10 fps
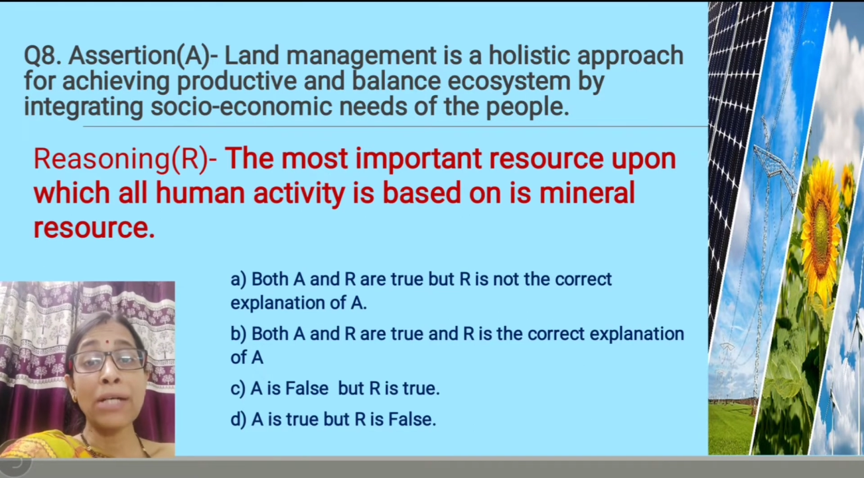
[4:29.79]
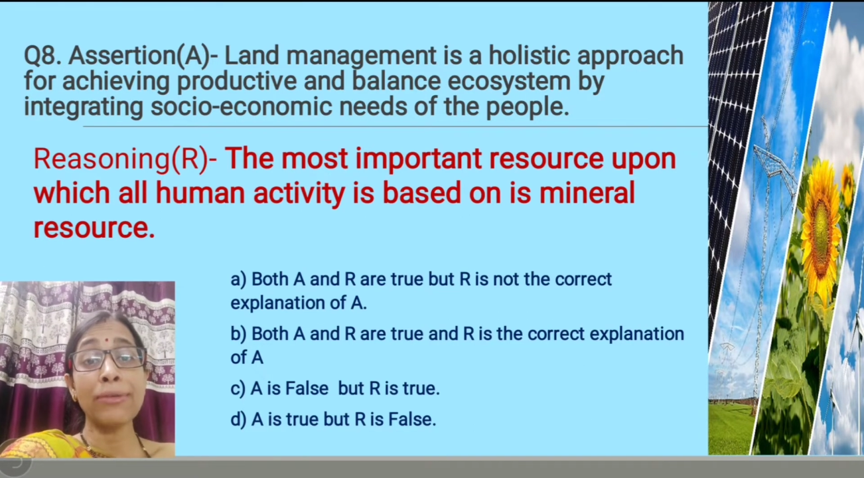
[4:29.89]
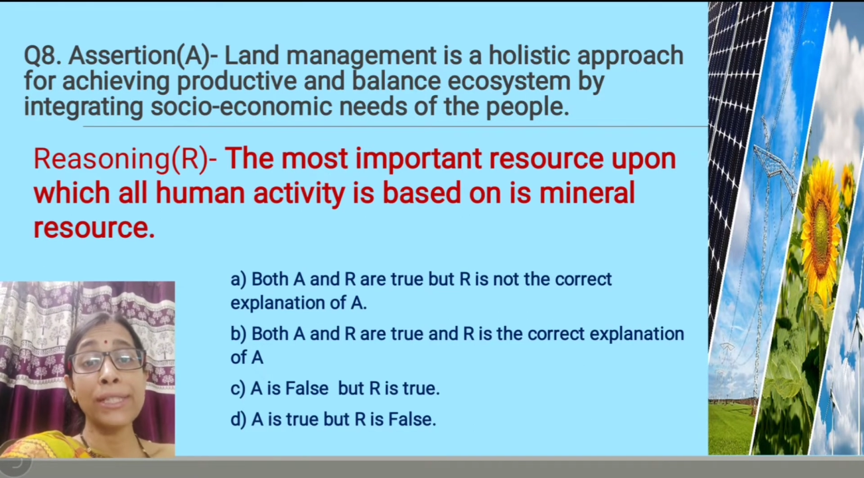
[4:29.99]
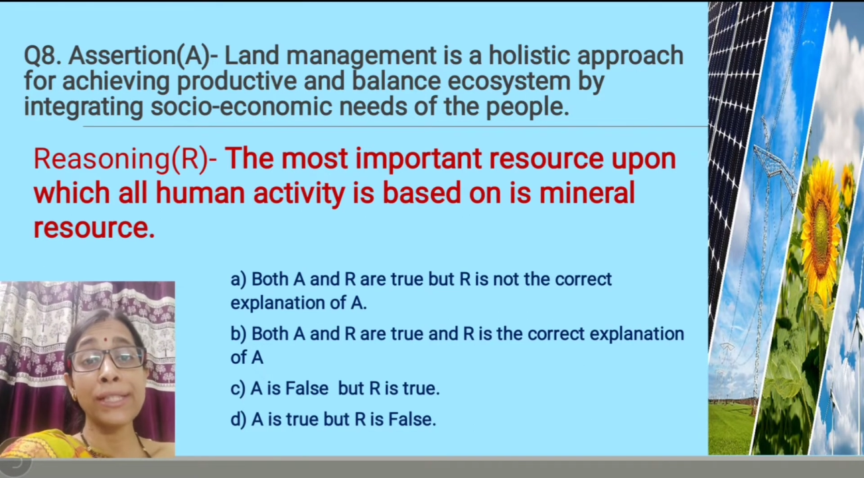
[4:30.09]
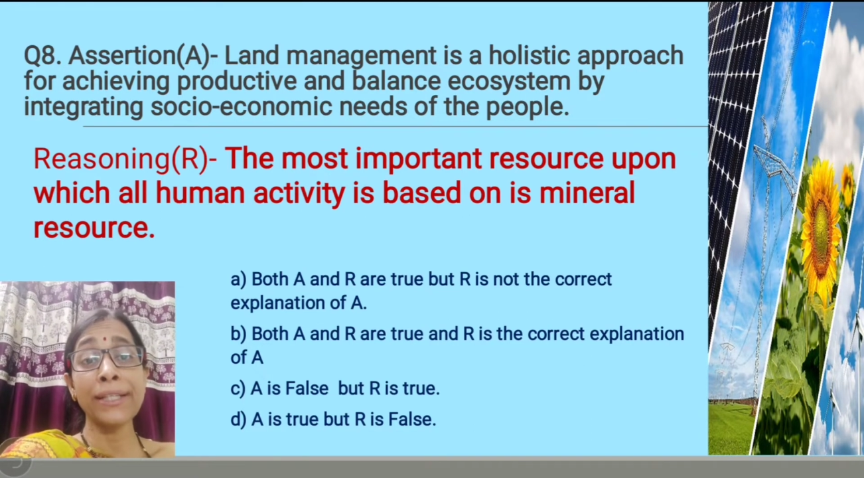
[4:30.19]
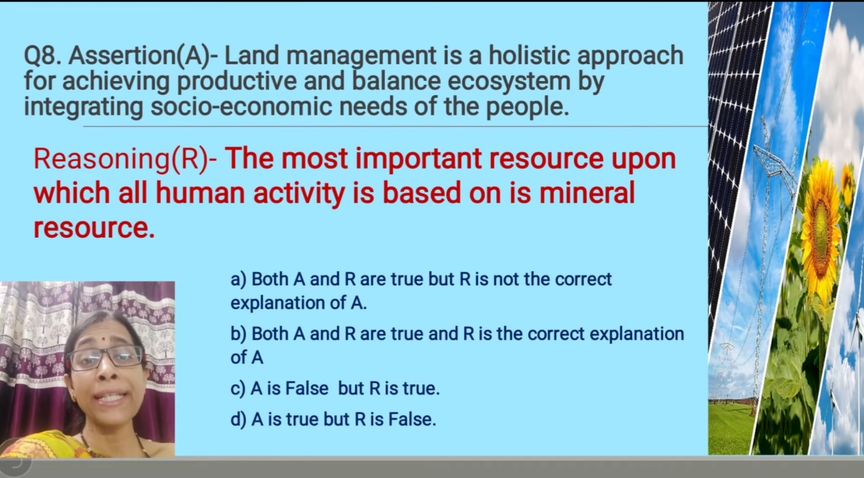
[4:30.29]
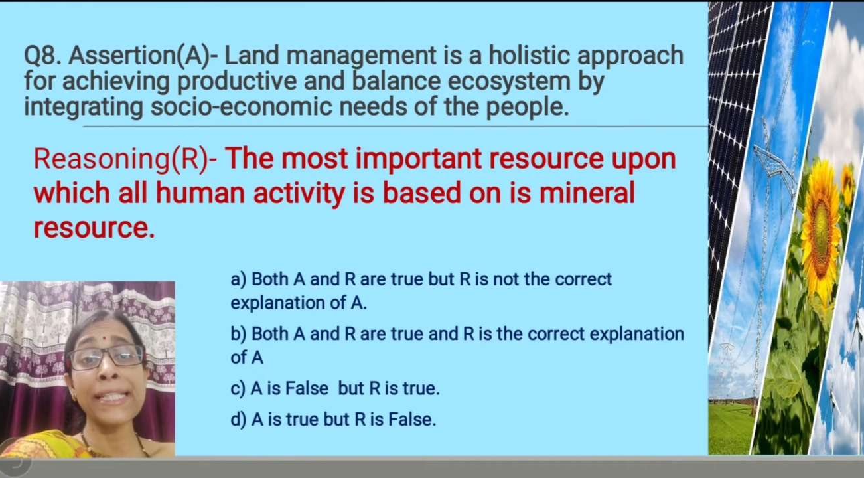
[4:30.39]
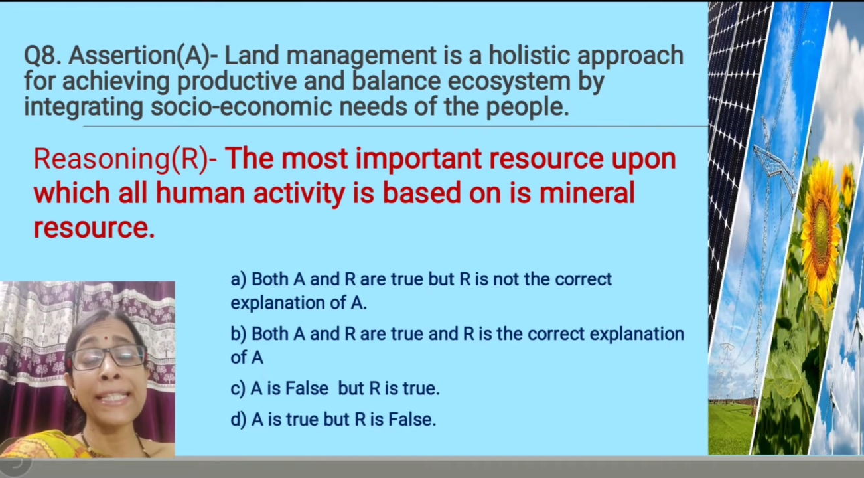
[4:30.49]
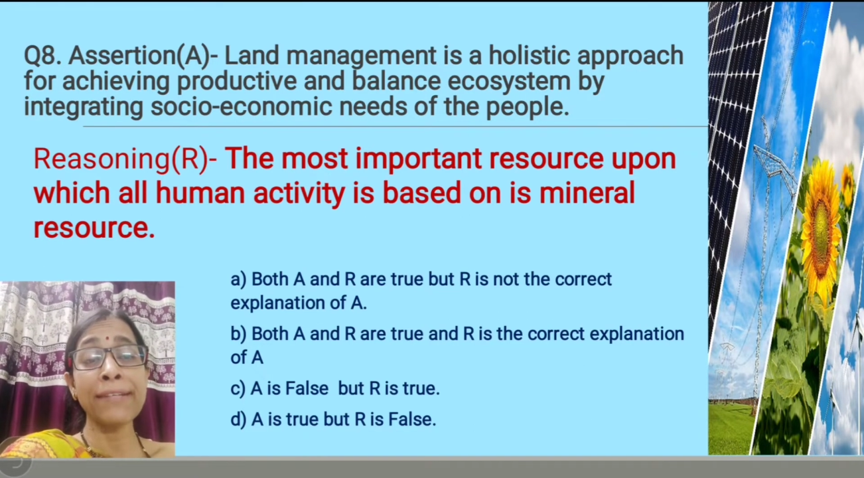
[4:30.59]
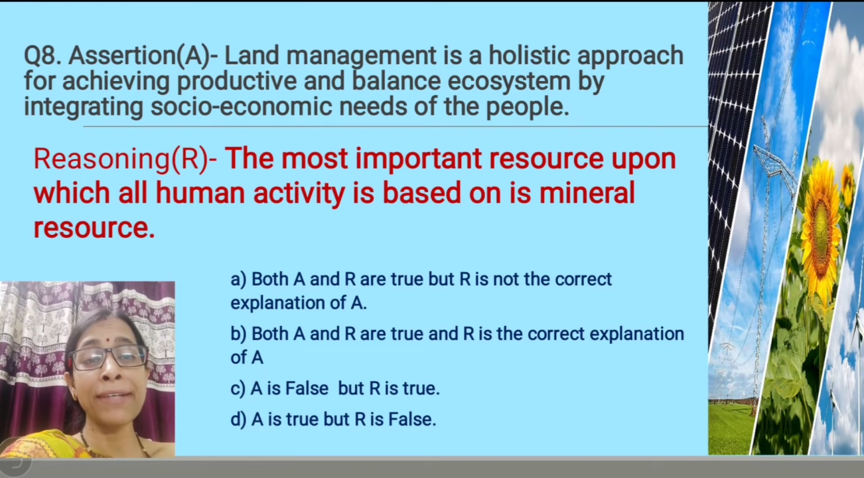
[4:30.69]
Reasoning
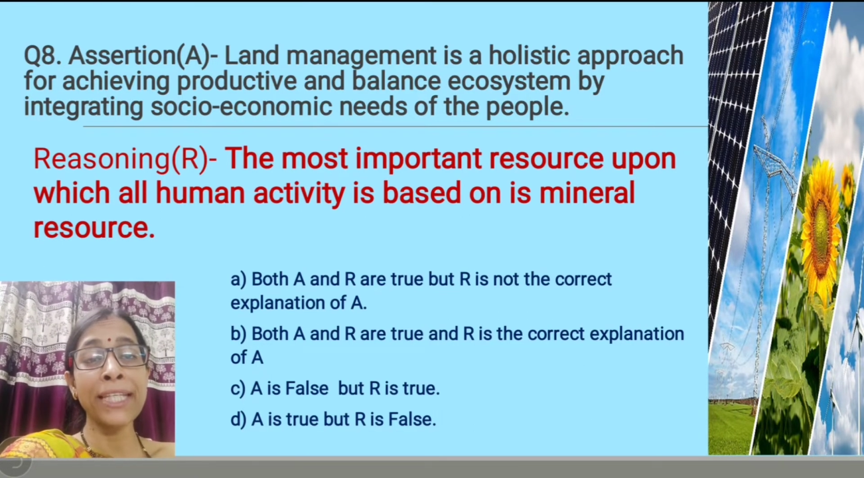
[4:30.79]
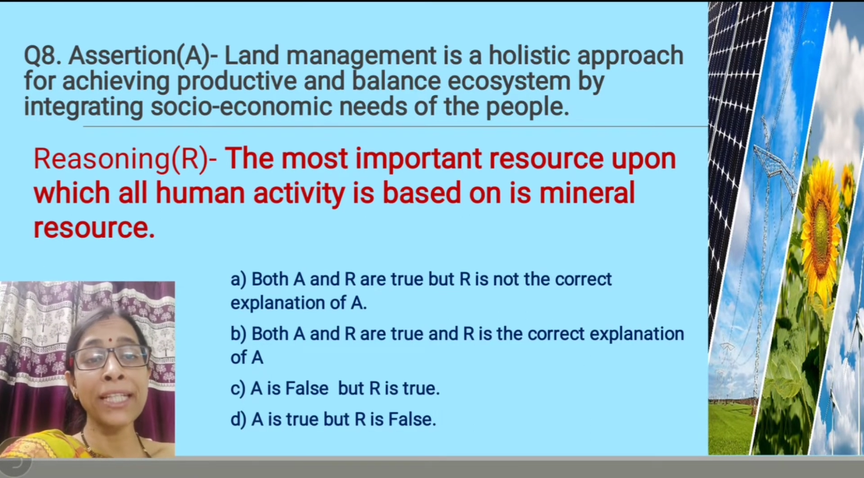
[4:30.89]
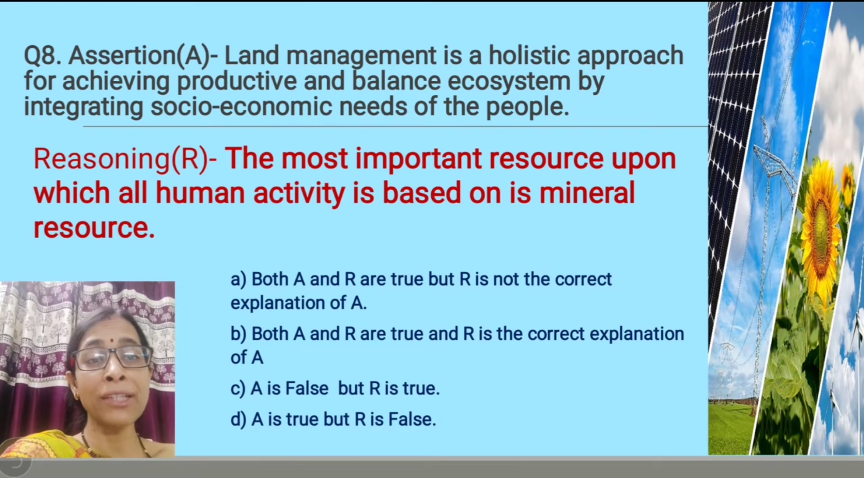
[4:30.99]
is given here,